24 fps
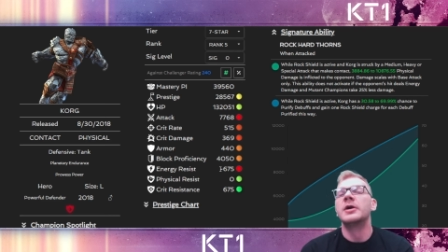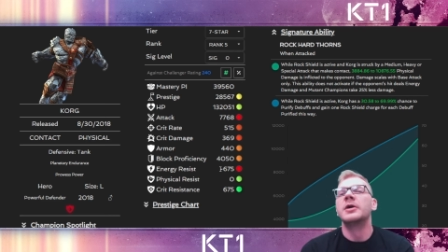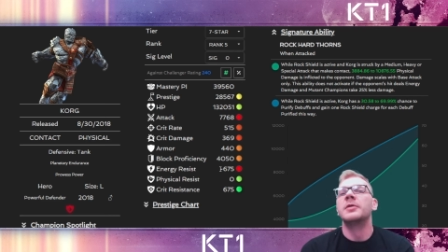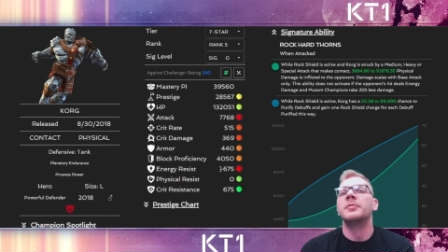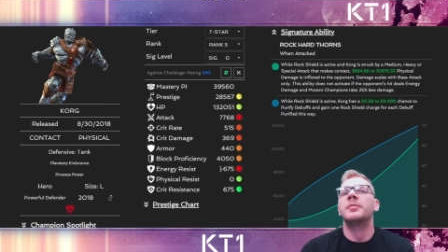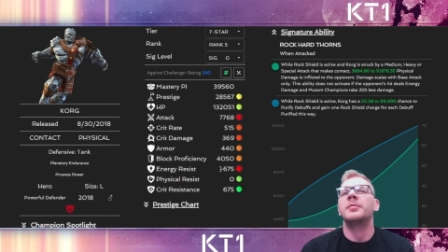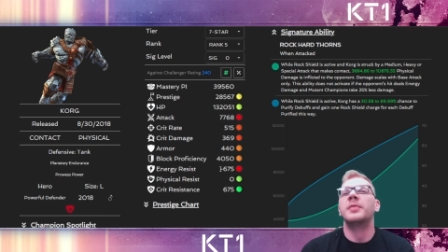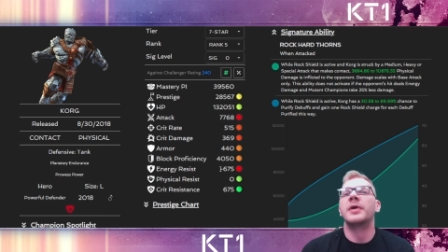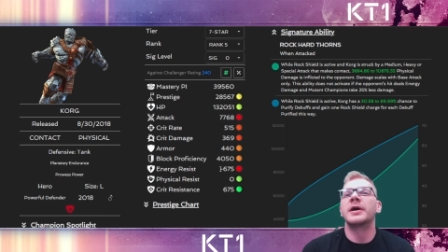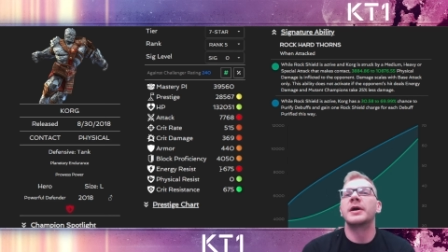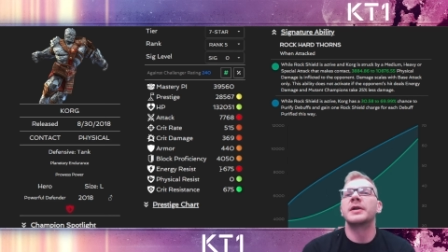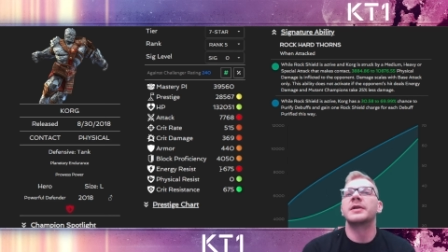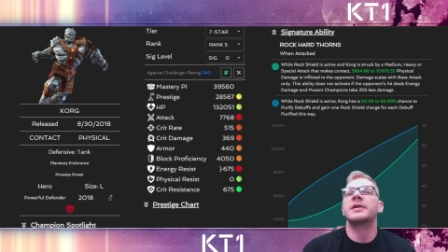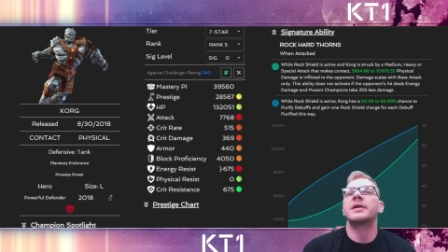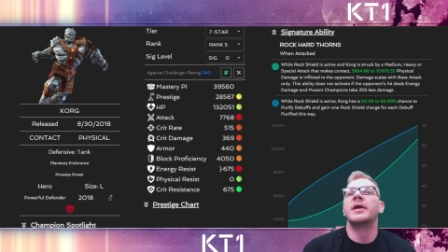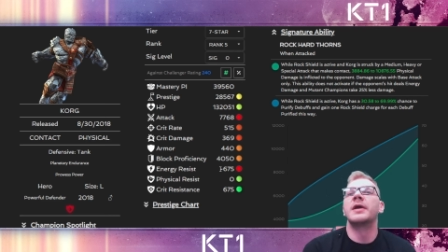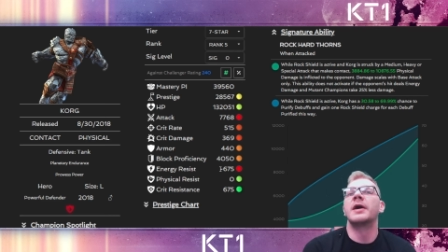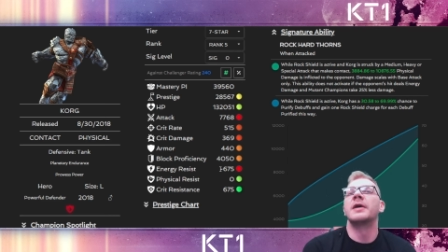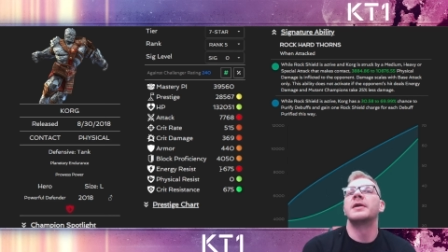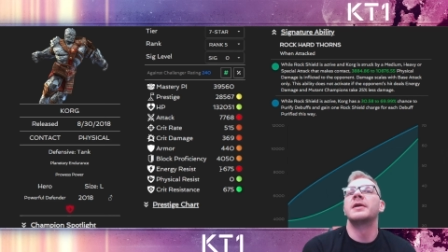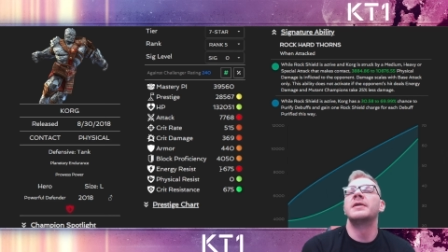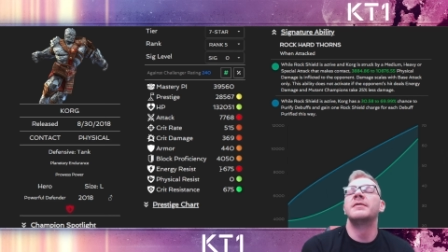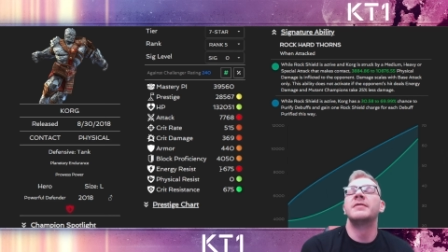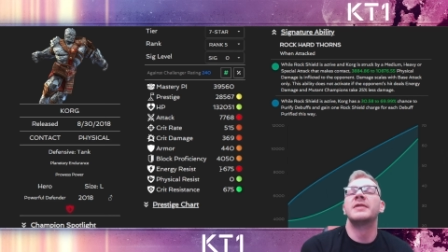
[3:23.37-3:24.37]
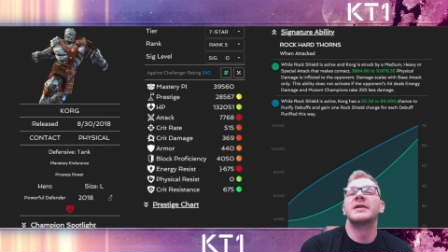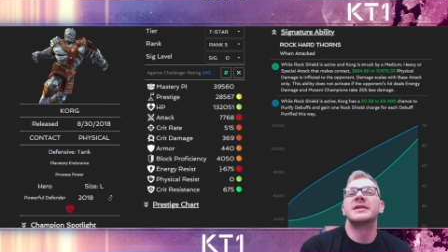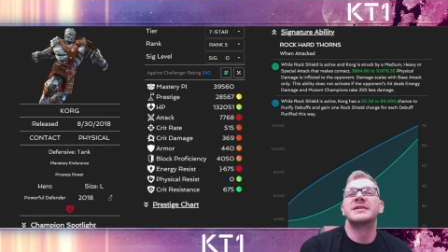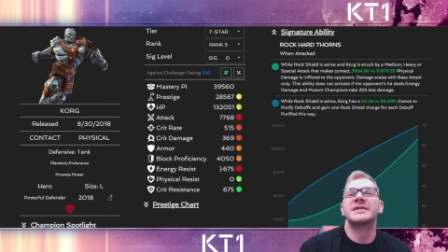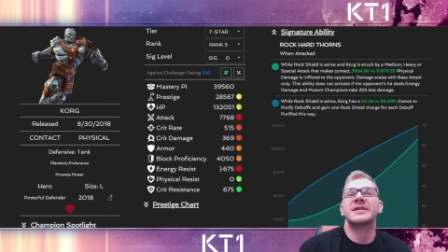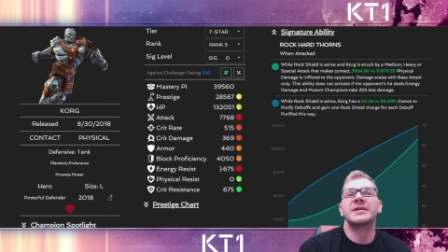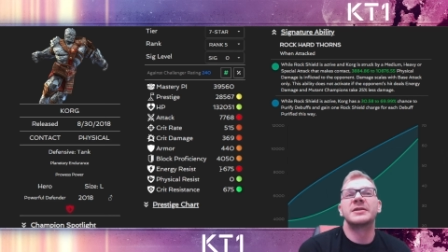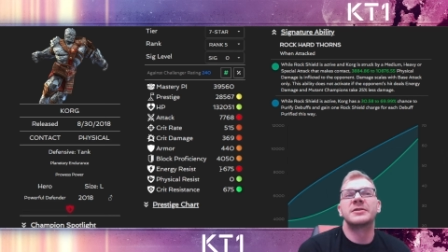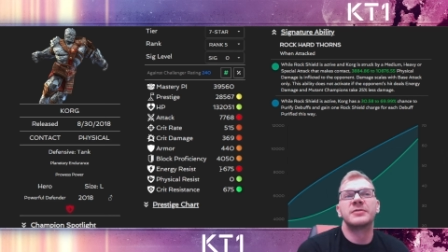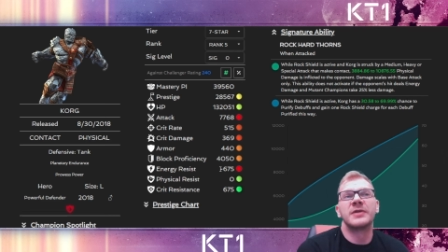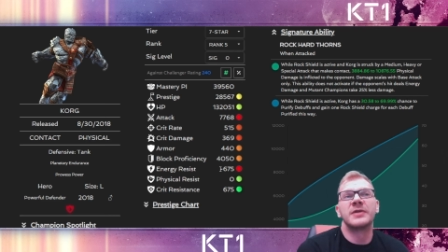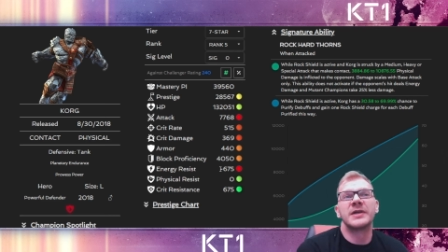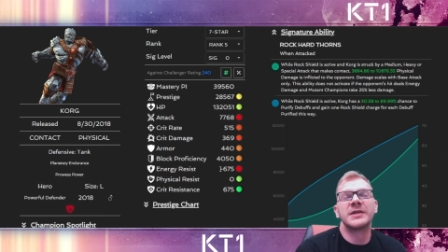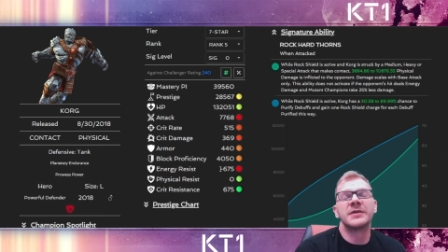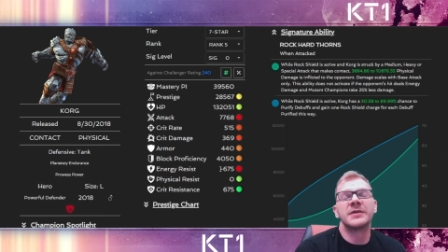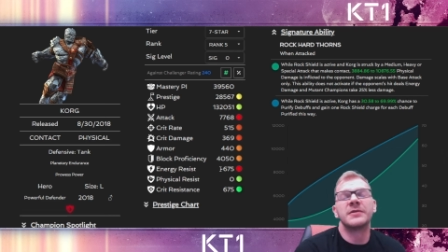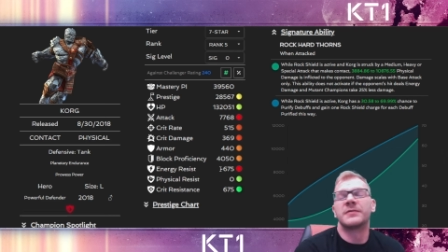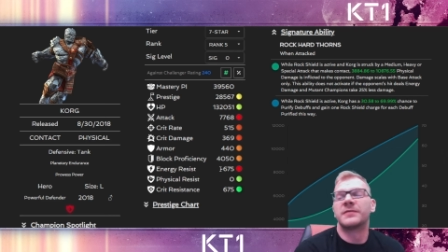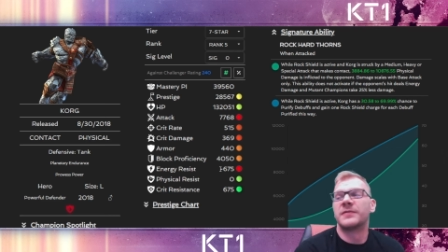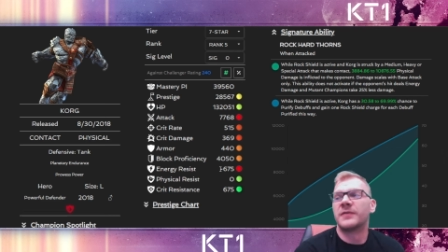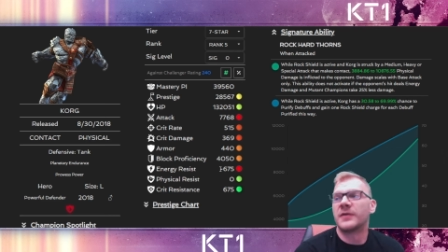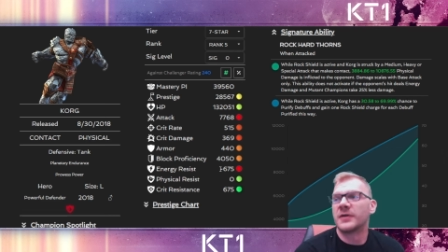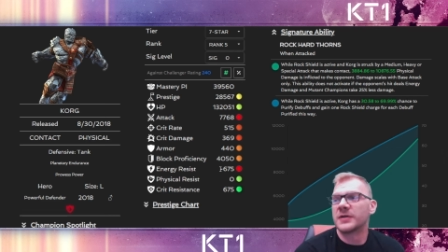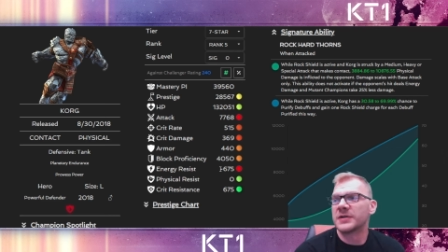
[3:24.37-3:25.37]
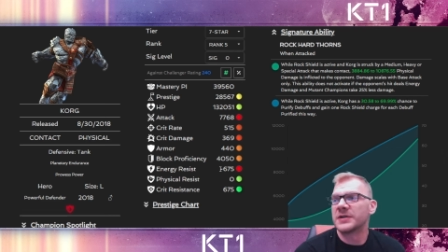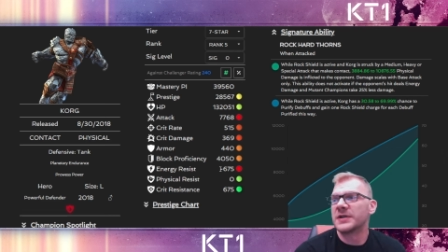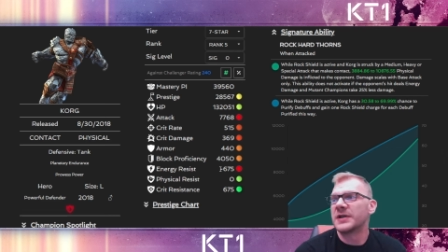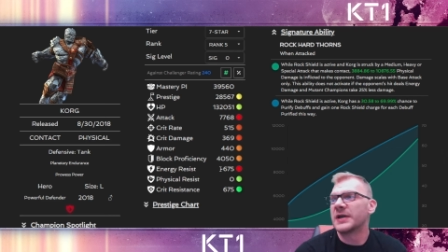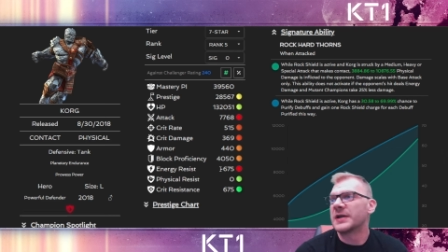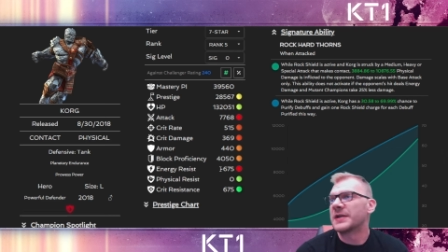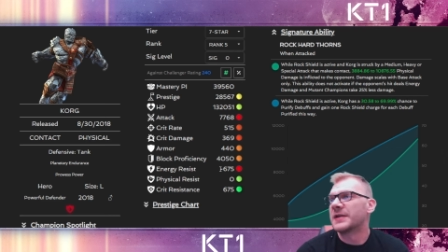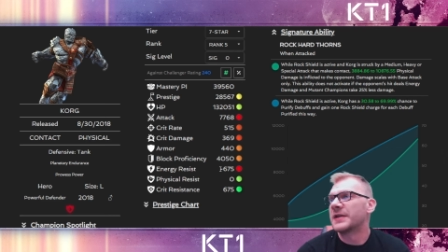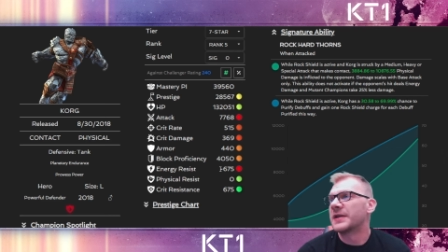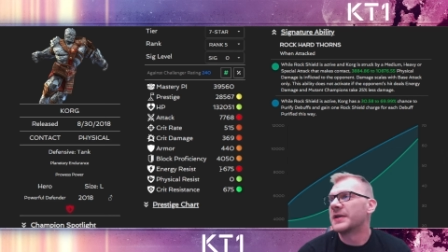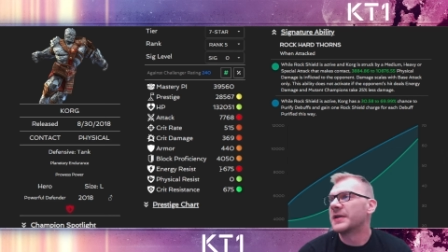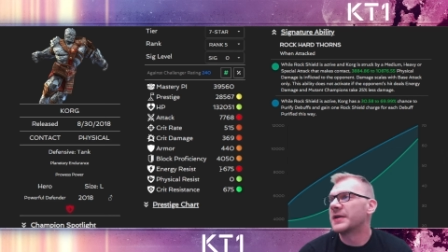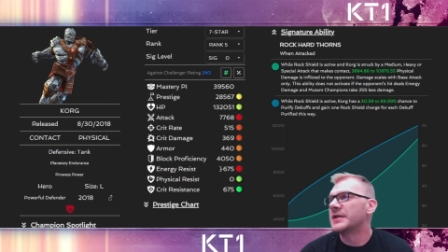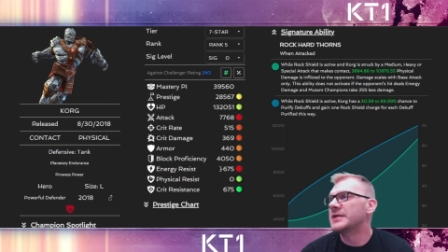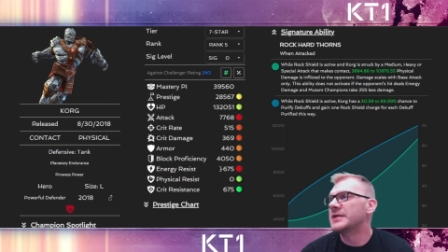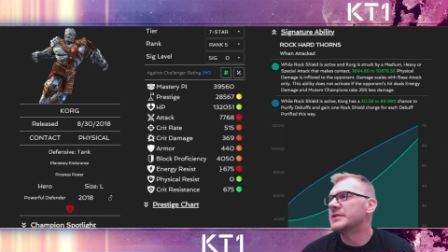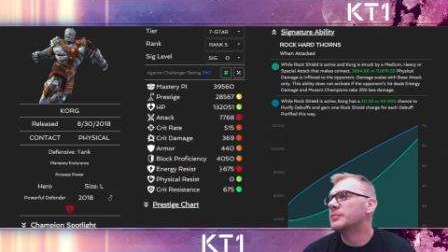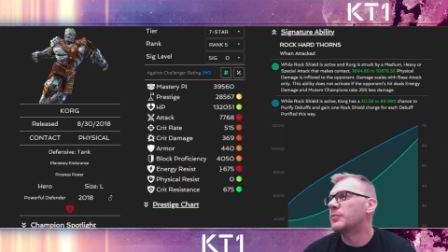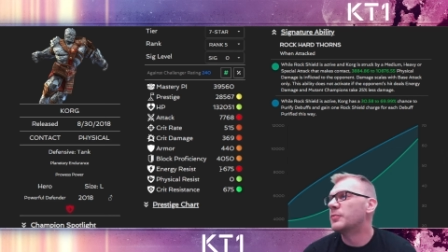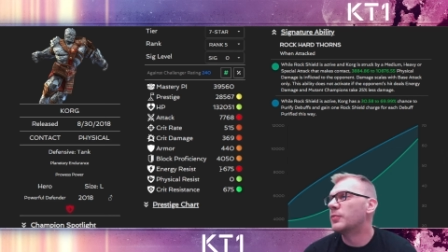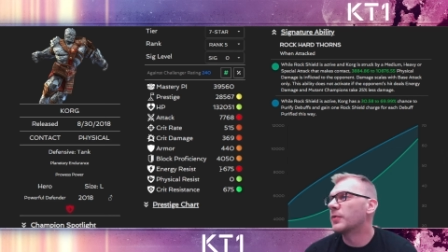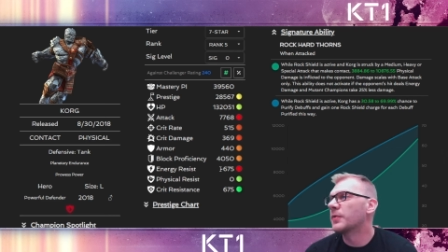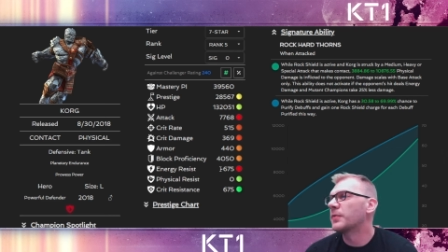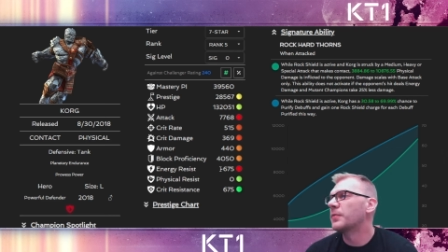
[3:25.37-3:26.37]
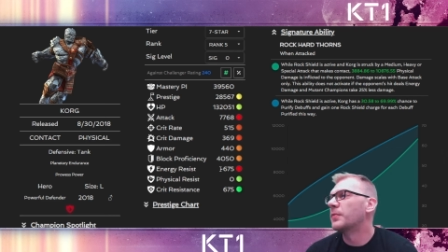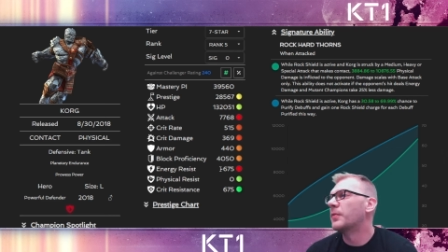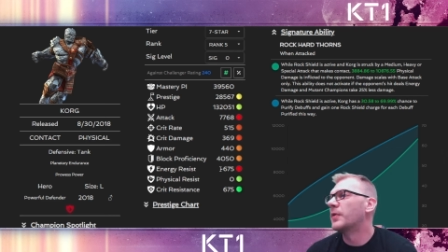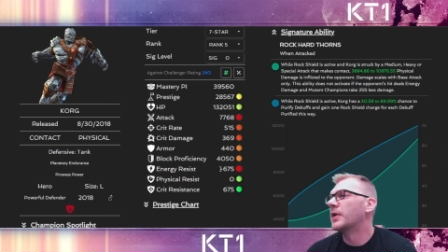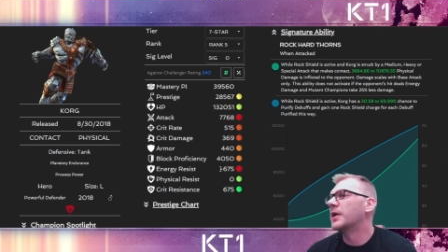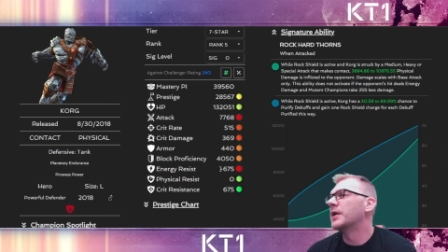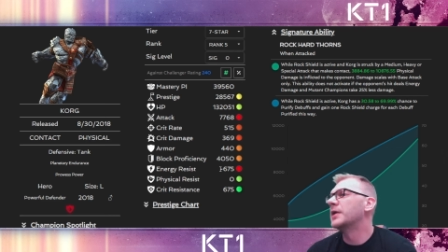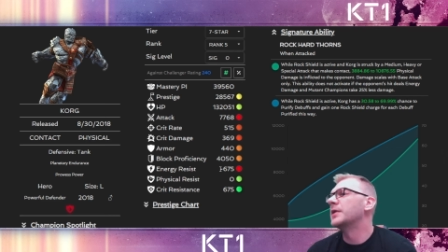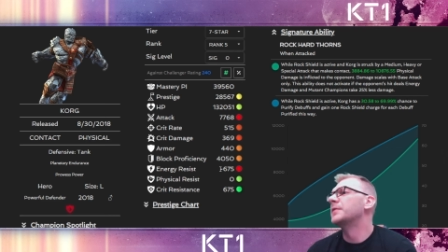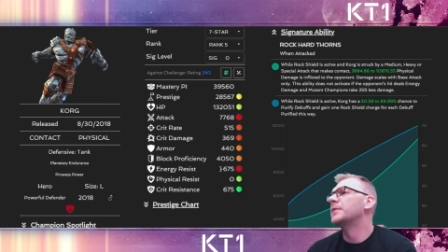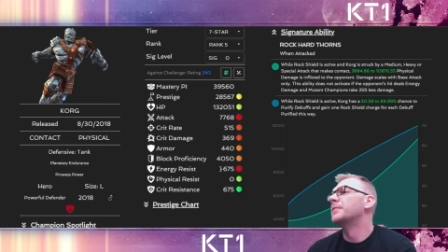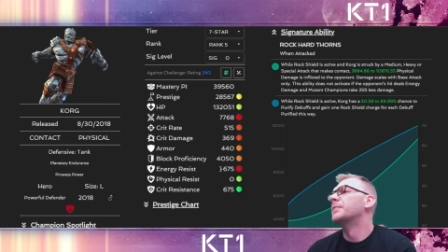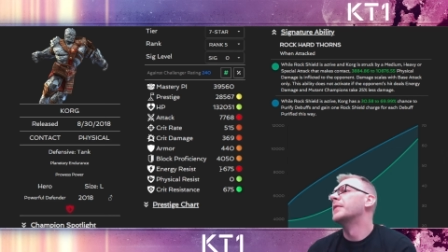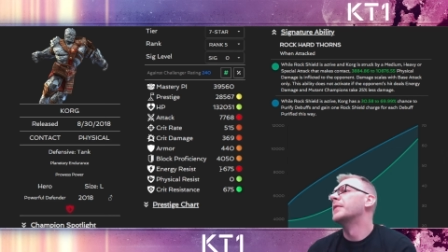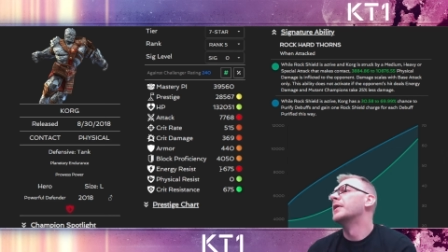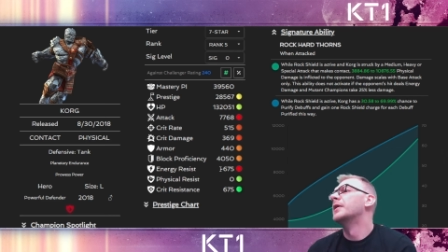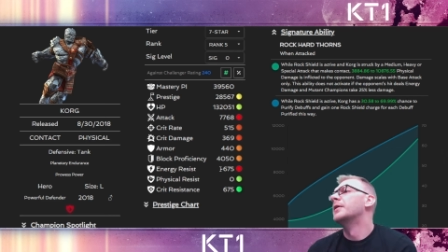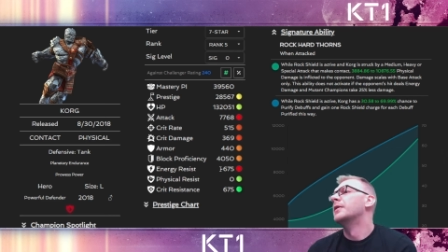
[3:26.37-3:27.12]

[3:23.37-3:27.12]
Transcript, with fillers: But uh, even at 20 or 40, I think he's worthwhile